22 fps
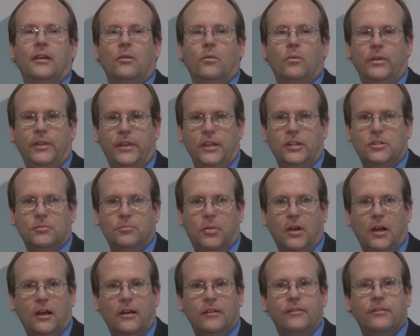with each
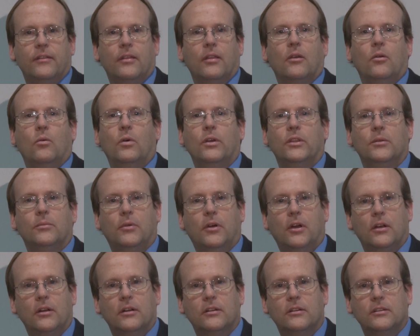puff, what the
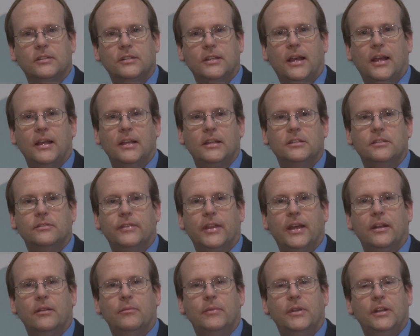particle size of
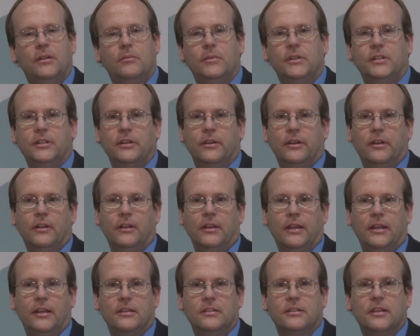that emitted material
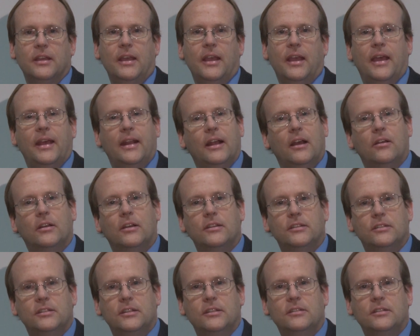is, and how
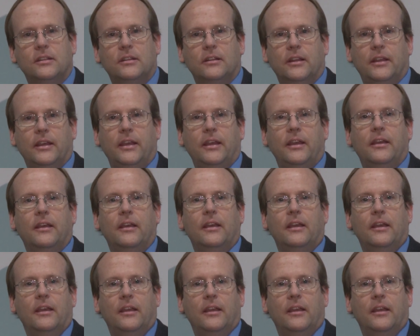consistently